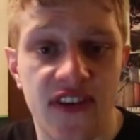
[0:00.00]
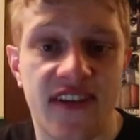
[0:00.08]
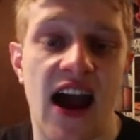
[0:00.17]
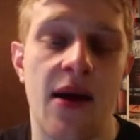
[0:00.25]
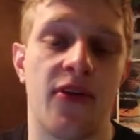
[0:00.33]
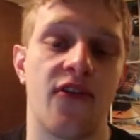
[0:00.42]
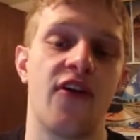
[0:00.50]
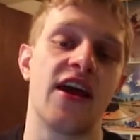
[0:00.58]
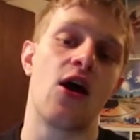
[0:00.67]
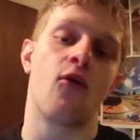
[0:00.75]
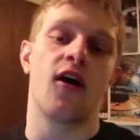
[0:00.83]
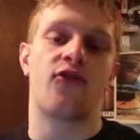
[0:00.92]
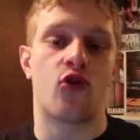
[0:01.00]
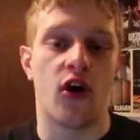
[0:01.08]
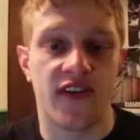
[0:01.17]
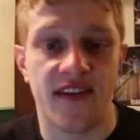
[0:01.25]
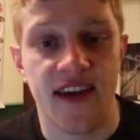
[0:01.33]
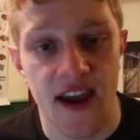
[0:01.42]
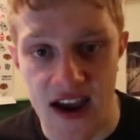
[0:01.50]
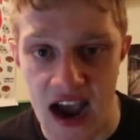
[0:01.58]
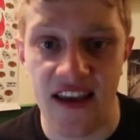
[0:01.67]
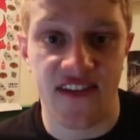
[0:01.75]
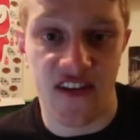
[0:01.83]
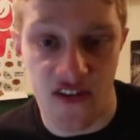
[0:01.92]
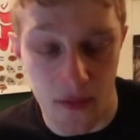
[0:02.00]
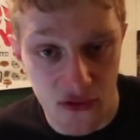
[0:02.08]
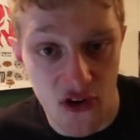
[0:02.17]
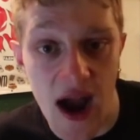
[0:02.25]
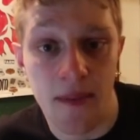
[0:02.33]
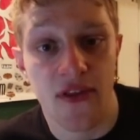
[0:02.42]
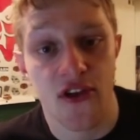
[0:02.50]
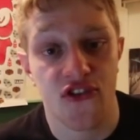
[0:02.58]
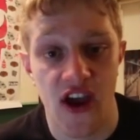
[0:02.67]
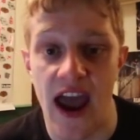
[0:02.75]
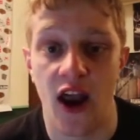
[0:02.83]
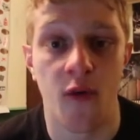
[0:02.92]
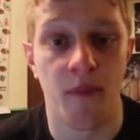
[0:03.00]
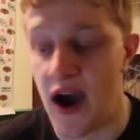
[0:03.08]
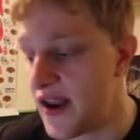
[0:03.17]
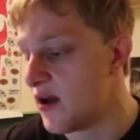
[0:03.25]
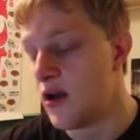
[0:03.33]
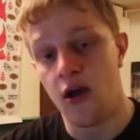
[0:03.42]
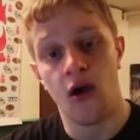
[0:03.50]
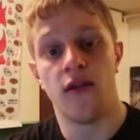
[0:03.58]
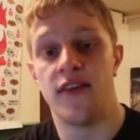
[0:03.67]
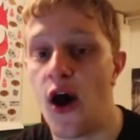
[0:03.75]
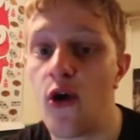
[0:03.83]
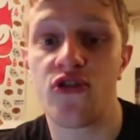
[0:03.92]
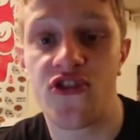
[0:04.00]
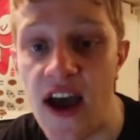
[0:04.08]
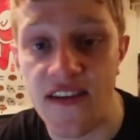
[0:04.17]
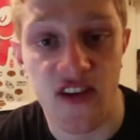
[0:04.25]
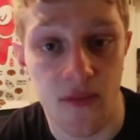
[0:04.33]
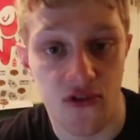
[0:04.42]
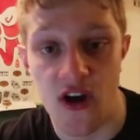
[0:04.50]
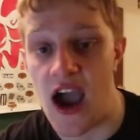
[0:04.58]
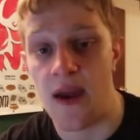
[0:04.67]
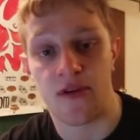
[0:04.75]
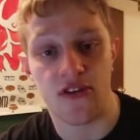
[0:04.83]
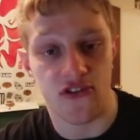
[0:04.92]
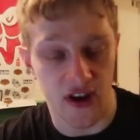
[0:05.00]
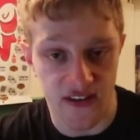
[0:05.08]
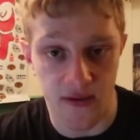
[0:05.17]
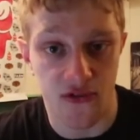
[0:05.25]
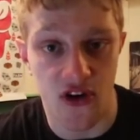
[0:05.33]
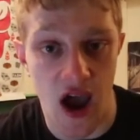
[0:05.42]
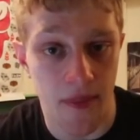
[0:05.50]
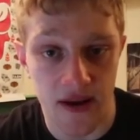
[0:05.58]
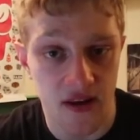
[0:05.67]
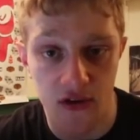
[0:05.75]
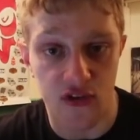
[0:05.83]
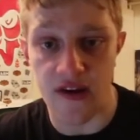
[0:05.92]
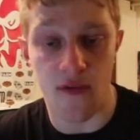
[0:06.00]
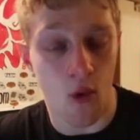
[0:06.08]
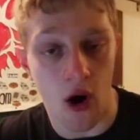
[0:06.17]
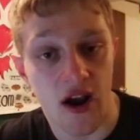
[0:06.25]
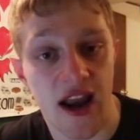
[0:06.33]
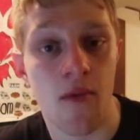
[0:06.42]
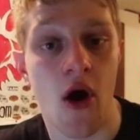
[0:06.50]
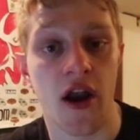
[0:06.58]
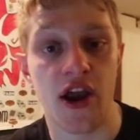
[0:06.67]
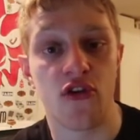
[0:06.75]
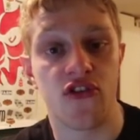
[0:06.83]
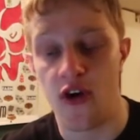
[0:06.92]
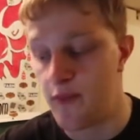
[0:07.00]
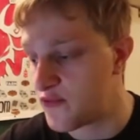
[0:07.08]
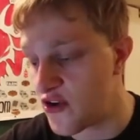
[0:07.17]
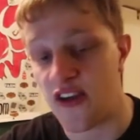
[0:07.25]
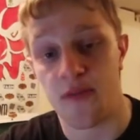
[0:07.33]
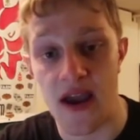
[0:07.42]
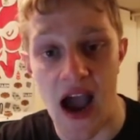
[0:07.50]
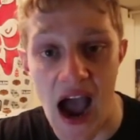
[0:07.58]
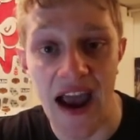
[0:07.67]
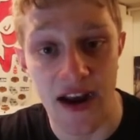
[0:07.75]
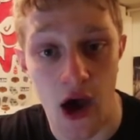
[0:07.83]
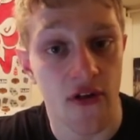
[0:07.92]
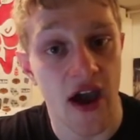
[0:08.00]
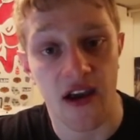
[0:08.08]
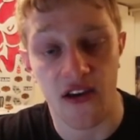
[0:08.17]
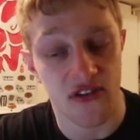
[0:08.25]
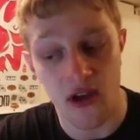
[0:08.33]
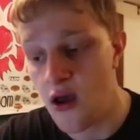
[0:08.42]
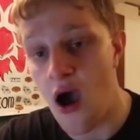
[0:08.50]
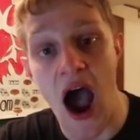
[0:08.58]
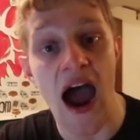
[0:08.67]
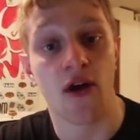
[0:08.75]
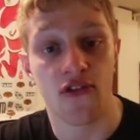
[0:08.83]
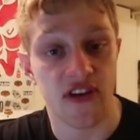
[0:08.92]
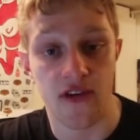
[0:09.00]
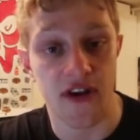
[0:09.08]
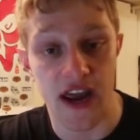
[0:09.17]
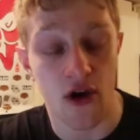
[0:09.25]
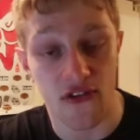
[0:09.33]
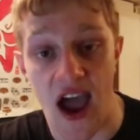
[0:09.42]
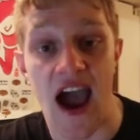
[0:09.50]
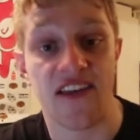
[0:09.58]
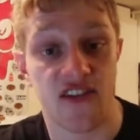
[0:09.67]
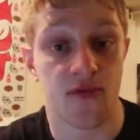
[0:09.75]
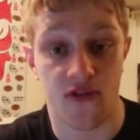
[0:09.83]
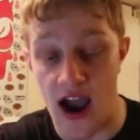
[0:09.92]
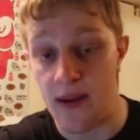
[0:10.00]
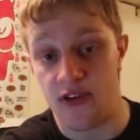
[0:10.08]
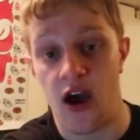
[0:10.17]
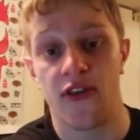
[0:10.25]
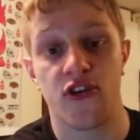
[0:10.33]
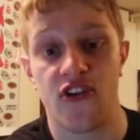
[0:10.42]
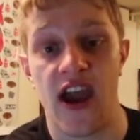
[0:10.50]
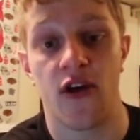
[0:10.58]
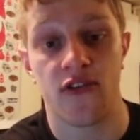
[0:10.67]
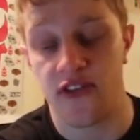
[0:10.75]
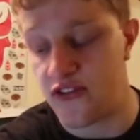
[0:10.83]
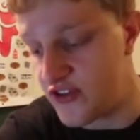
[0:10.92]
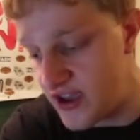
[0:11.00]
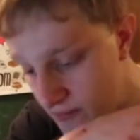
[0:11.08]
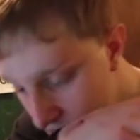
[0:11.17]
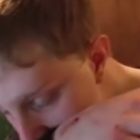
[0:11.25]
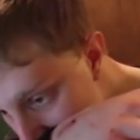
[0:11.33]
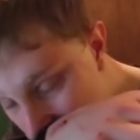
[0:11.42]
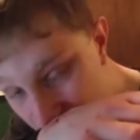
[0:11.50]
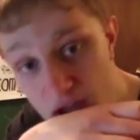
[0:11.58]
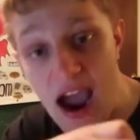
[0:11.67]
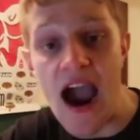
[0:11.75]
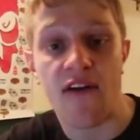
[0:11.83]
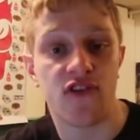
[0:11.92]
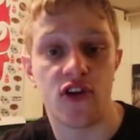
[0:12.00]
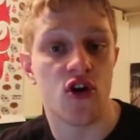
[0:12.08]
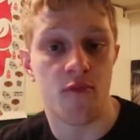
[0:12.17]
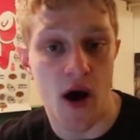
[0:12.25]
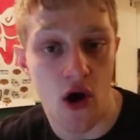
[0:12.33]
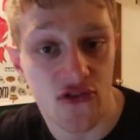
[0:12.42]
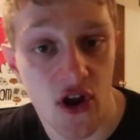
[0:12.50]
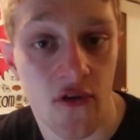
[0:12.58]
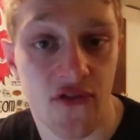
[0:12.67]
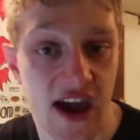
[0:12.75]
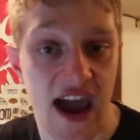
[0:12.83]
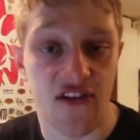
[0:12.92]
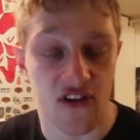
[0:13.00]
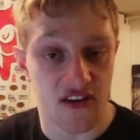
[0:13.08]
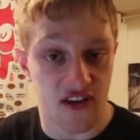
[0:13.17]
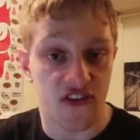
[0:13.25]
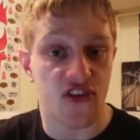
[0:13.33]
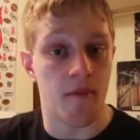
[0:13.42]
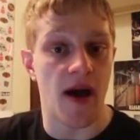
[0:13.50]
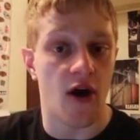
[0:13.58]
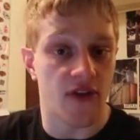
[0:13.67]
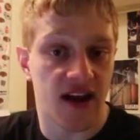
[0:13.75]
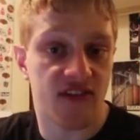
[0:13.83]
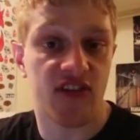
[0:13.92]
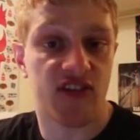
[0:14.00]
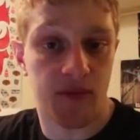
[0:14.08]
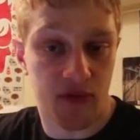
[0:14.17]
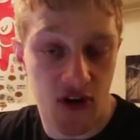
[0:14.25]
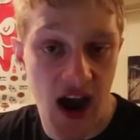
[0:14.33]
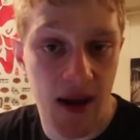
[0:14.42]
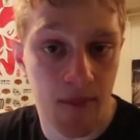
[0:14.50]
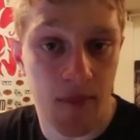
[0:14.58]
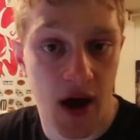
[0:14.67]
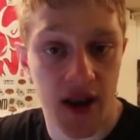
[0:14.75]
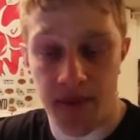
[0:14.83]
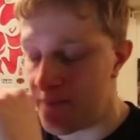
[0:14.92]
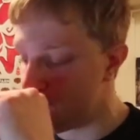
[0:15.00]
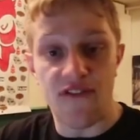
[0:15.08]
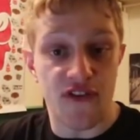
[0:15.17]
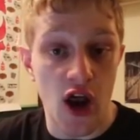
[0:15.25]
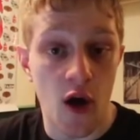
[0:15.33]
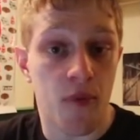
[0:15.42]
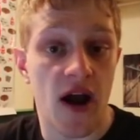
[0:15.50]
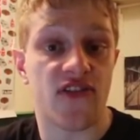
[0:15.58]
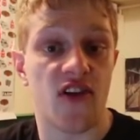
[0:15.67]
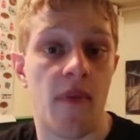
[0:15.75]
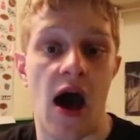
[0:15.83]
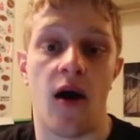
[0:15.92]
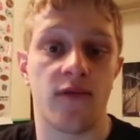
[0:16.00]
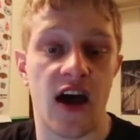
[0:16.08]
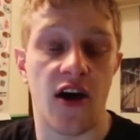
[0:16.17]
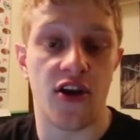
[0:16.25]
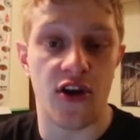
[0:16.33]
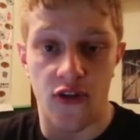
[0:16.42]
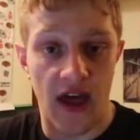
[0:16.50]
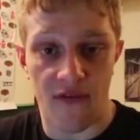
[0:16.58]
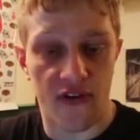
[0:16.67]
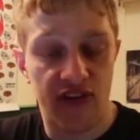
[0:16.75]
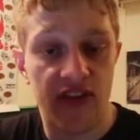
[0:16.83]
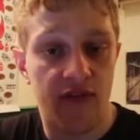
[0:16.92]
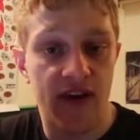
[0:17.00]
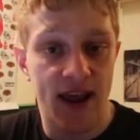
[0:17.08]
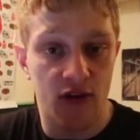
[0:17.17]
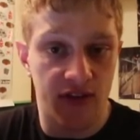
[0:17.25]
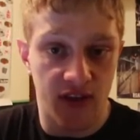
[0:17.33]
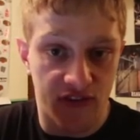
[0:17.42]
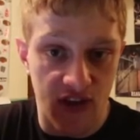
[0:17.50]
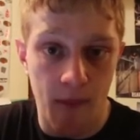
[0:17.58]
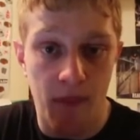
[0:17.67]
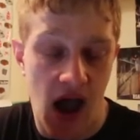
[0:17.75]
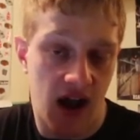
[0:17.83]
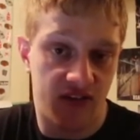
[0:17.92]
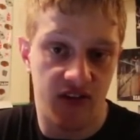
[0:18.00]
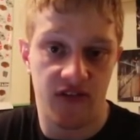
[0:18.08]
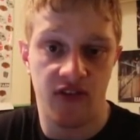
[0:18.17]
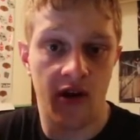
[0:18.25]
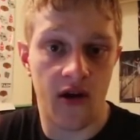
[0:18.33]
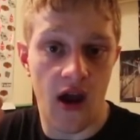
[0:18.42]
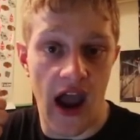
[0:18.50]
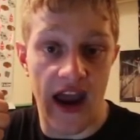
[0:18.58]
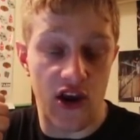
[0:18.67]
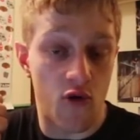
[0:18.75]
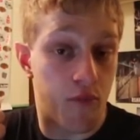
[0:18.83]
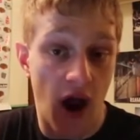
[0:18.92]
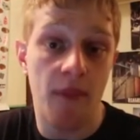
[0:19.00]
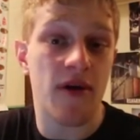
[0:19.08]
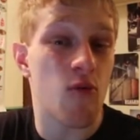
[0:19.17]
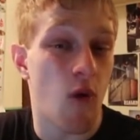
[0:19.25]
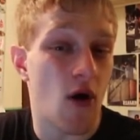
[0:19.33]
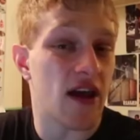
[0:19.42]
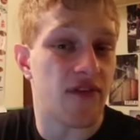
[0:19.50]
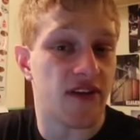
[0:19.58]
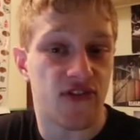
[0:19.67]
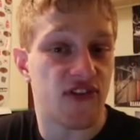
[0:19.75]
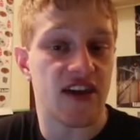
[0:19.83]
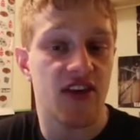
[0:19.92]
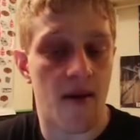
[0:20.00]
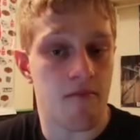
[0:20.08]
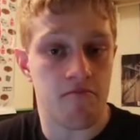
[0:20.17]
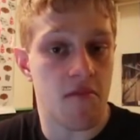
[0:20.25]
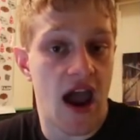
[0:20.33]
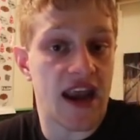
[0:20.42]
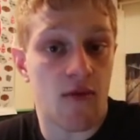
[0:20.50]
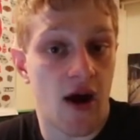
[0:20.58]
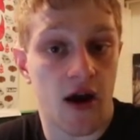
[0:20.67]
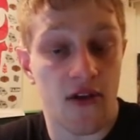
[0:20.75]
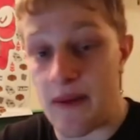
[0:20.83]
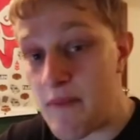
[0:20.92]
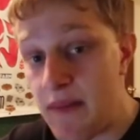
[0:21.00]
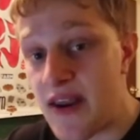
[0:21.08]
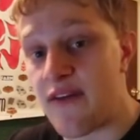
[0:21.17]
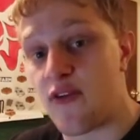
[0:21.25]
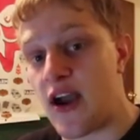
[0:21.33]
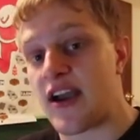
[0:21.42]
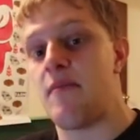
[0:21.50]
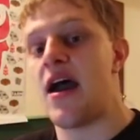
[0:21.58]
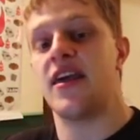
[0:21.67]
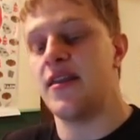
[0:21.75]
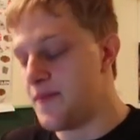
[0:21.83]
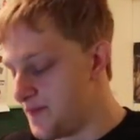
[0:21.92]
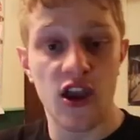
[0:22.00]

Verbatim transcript: is the time of the video where of course I tell you guys to subscribe to the channel, but don't just subscribe because just subscribing doesn't even work anymore on YouTube. Trust me, I know that because I don't see the videos I subscribe to other channels to see. You have to do post notifications. It's the bell next to the subscribe button. If you don't press the bell, I'm telling you, you'll never see the videos in the sub boxes and you probably won't even see them anywhere. Like maybe not even recommended.